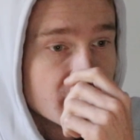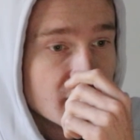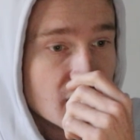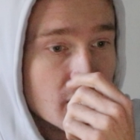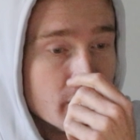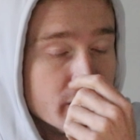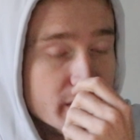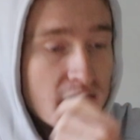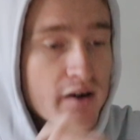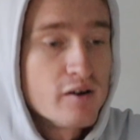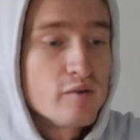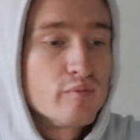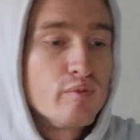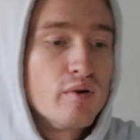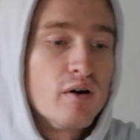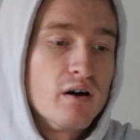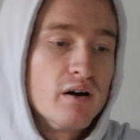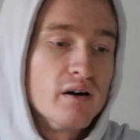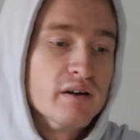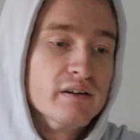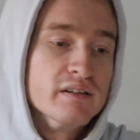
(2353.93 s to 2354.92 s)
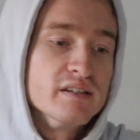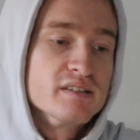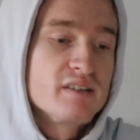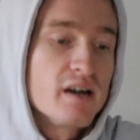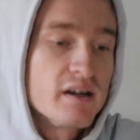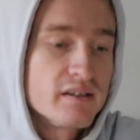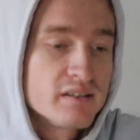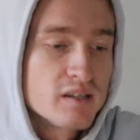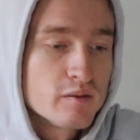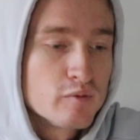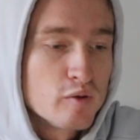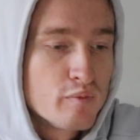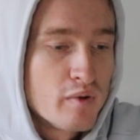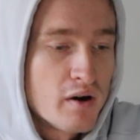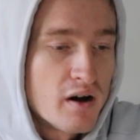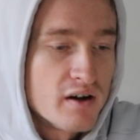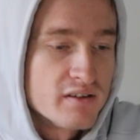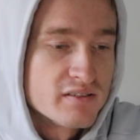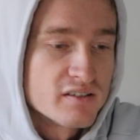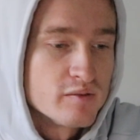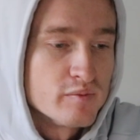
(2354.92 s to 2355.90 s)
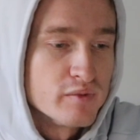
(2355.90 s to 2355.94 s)
I'm down a pawn. He's got double
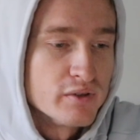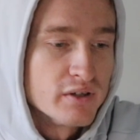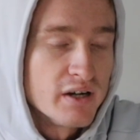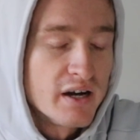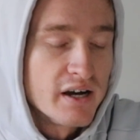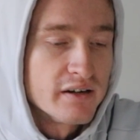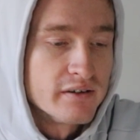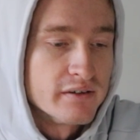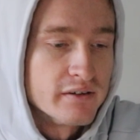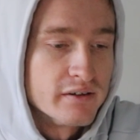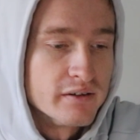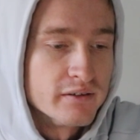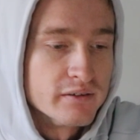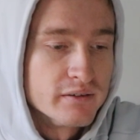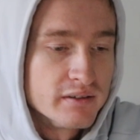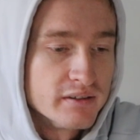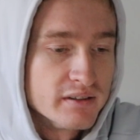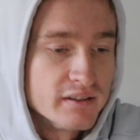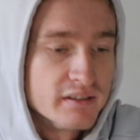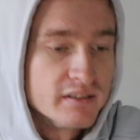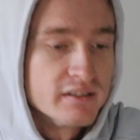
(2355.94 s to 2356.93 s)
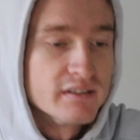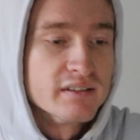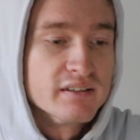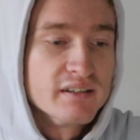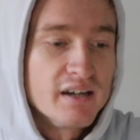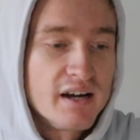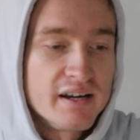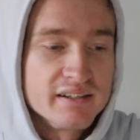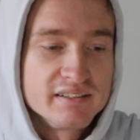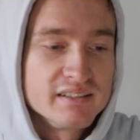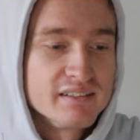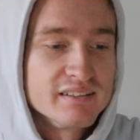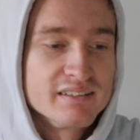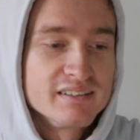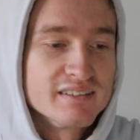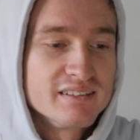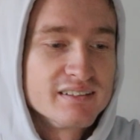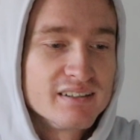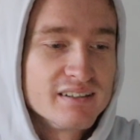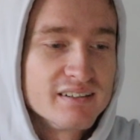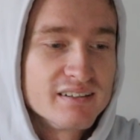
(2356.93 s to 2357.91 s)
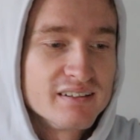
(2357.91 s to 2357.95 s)
pawns in the middle. I don't know.
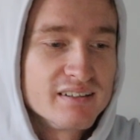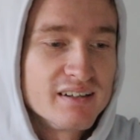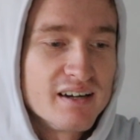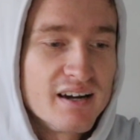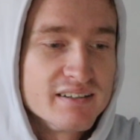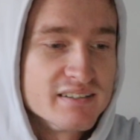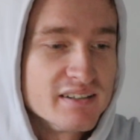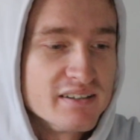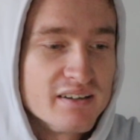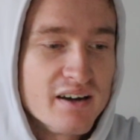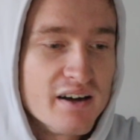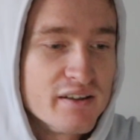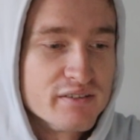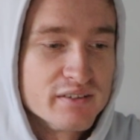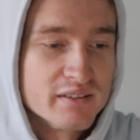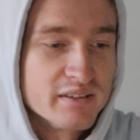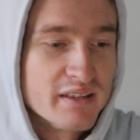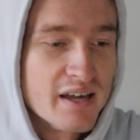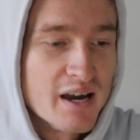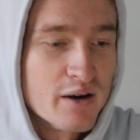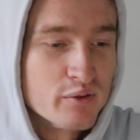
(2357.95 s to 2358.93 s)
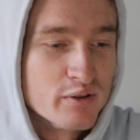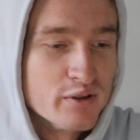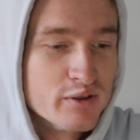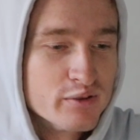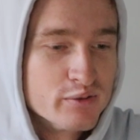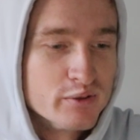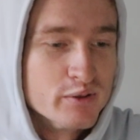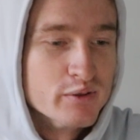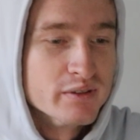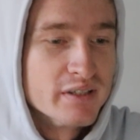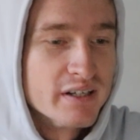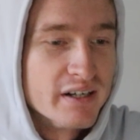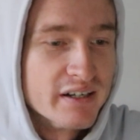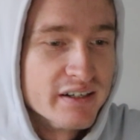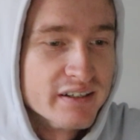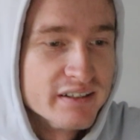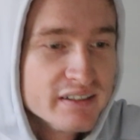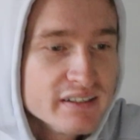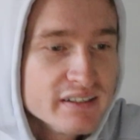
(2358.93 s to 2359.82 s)
I did not think that one through, did I?